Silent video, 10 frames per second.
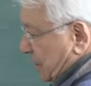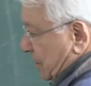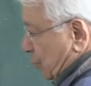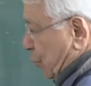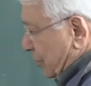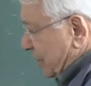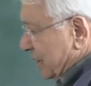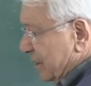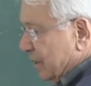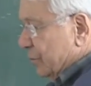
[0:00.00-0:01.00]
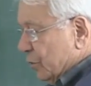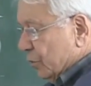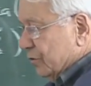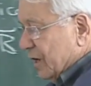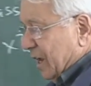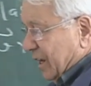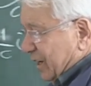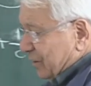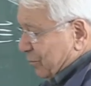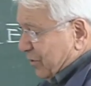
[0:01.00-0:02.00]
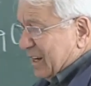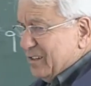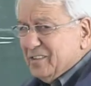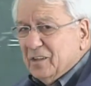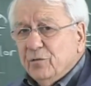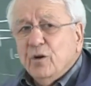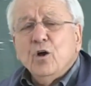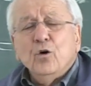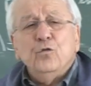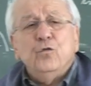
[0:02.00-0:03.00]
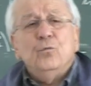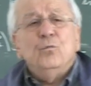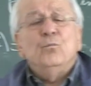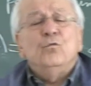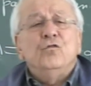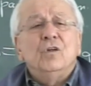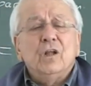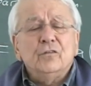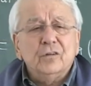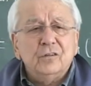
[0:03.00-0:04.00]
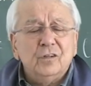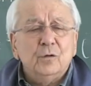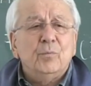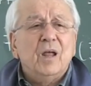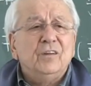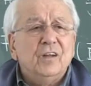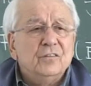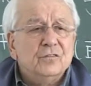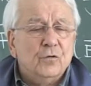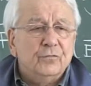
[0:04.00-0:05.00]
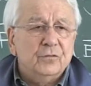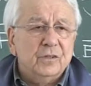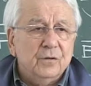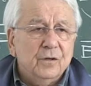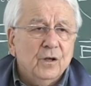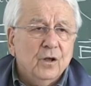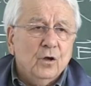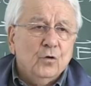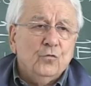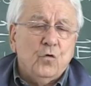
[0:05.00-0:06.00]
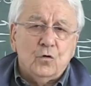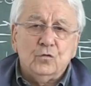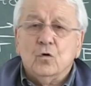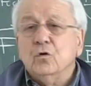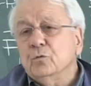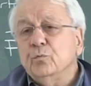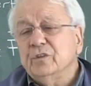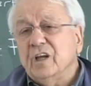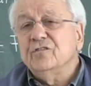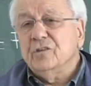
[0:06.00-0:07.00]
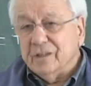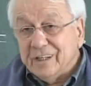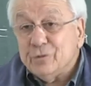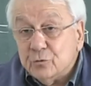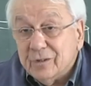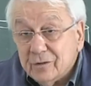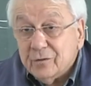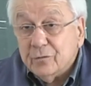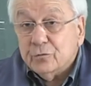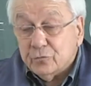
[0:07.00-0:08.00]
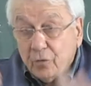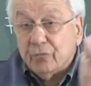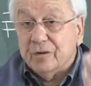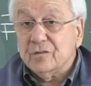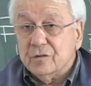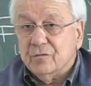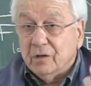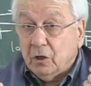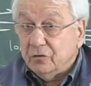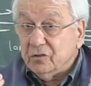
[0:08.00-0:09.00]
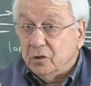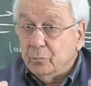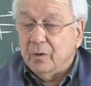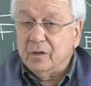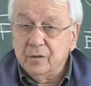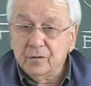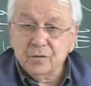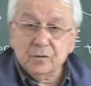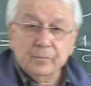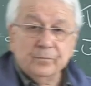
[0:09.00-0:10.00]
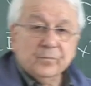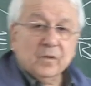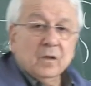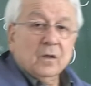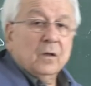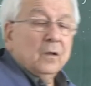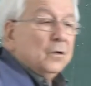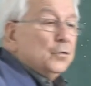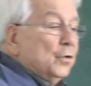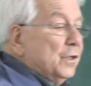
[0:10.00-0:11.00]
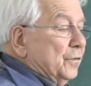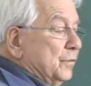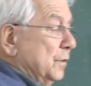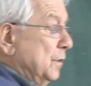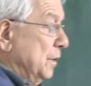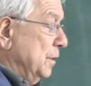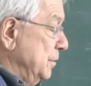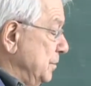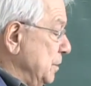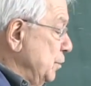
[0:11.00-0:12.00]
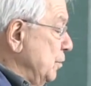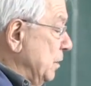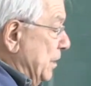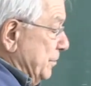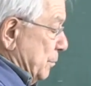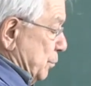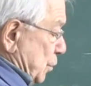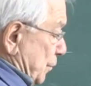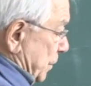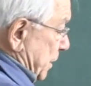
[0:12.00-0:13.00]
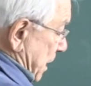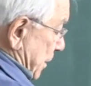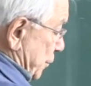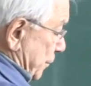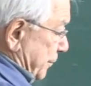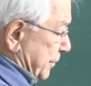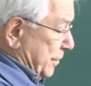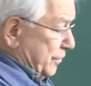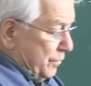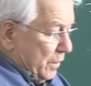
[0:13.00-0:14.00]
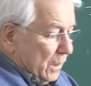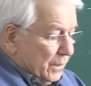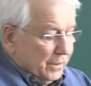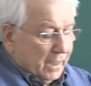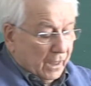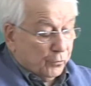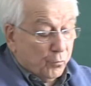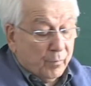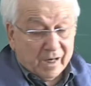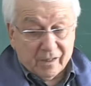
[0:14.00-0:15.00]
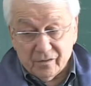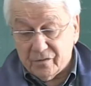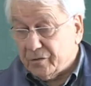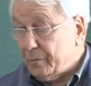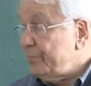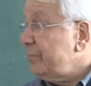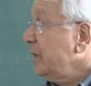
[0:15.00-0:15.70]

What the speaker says: important in here, because it brings the velocity dependence of the force or the potential into the surface, velocity dependence. So it is a new class and beautiful class of physics, really, the electromagnetism